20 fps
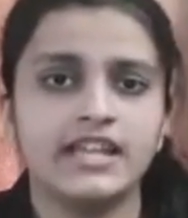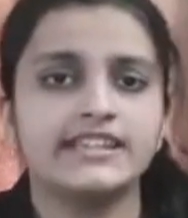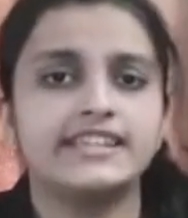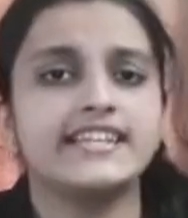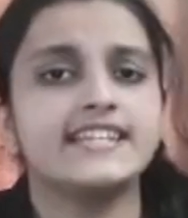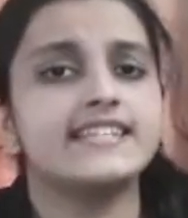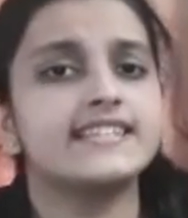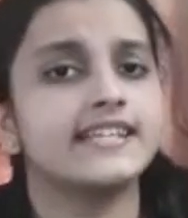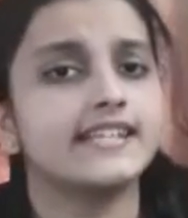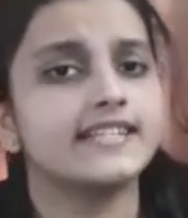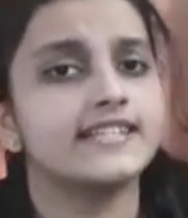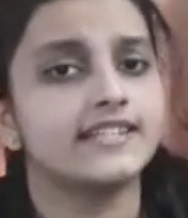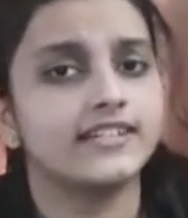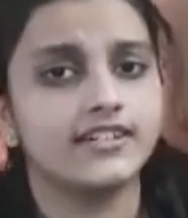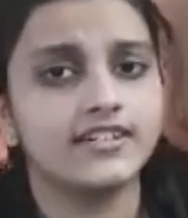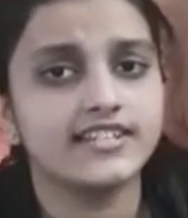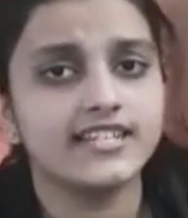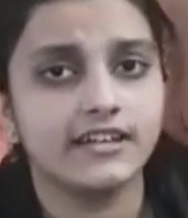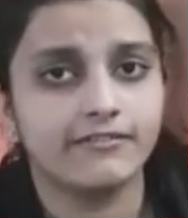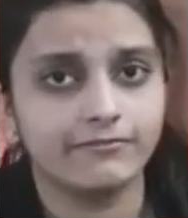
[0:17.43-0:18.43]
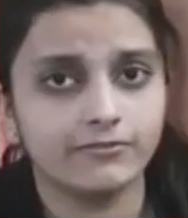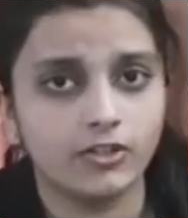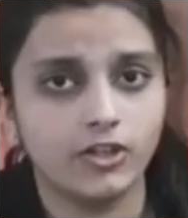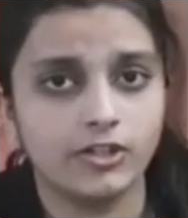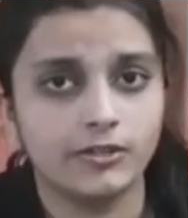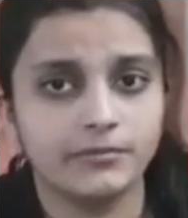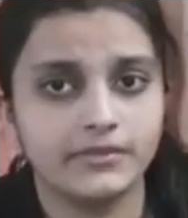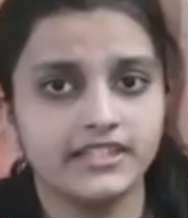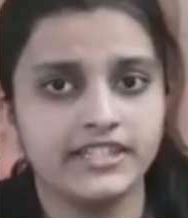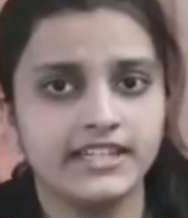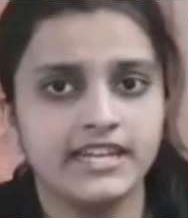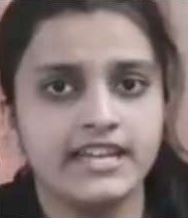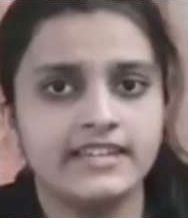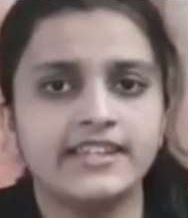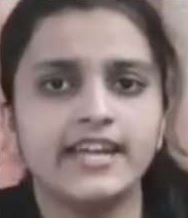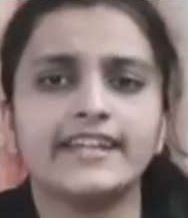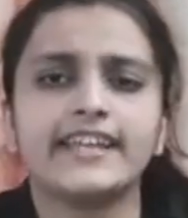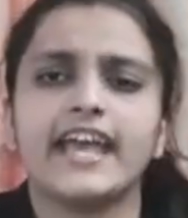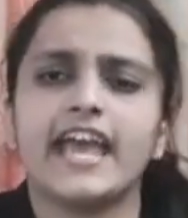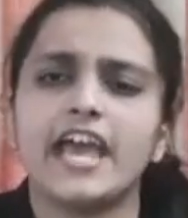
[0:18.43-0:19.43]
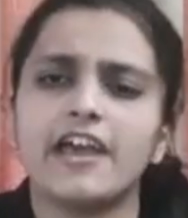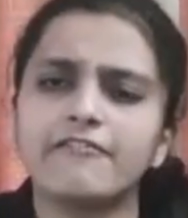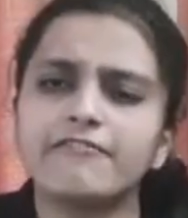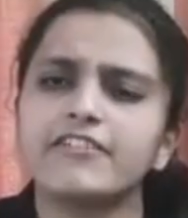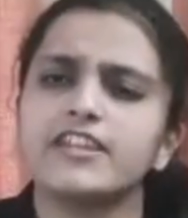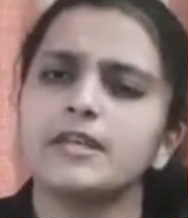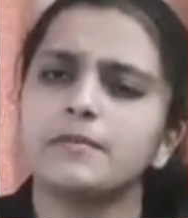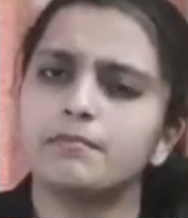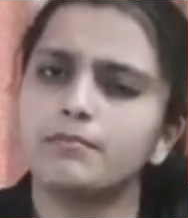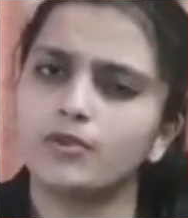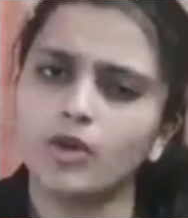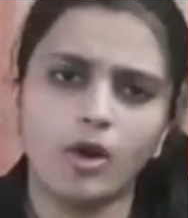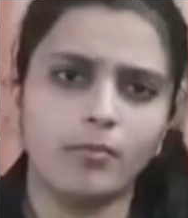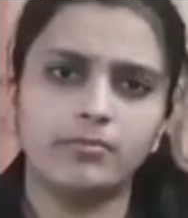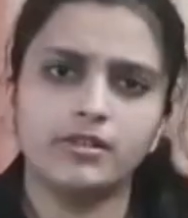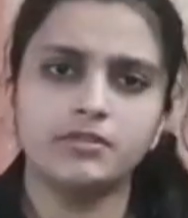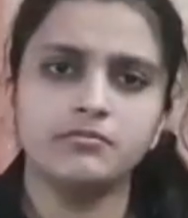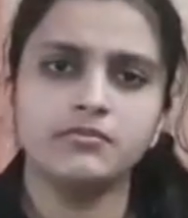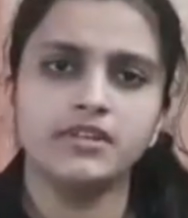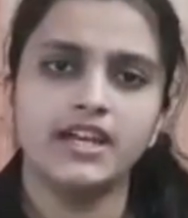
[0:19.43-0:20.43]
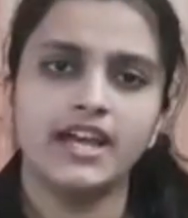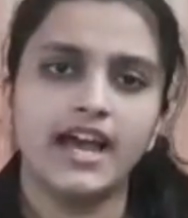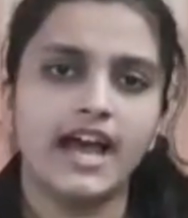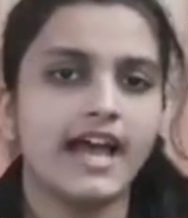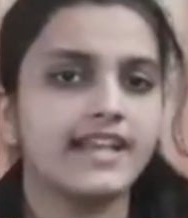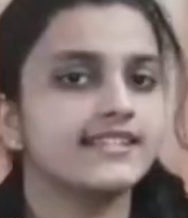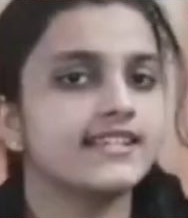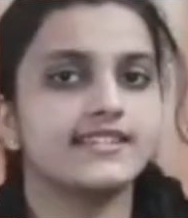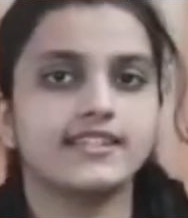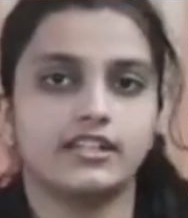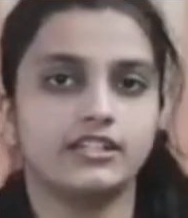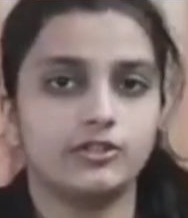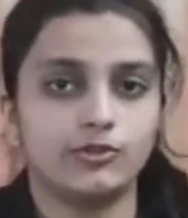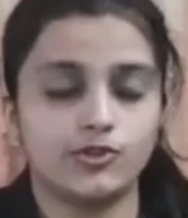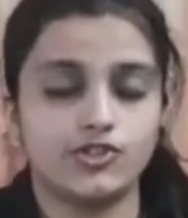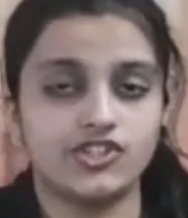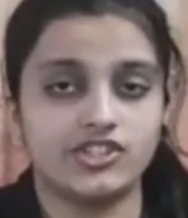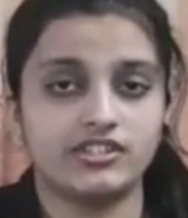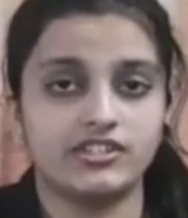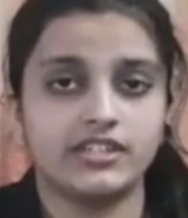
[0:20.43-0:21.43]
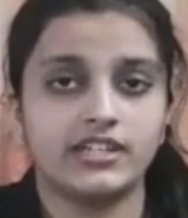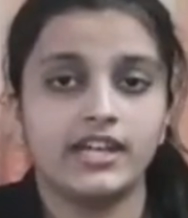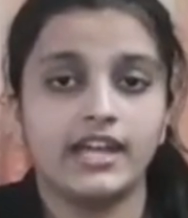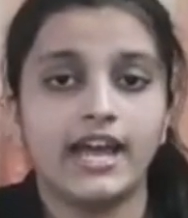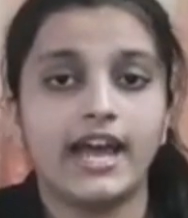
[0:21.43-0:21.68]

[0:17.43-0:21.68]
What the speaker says: These 6 years have taught me that every problem has a solution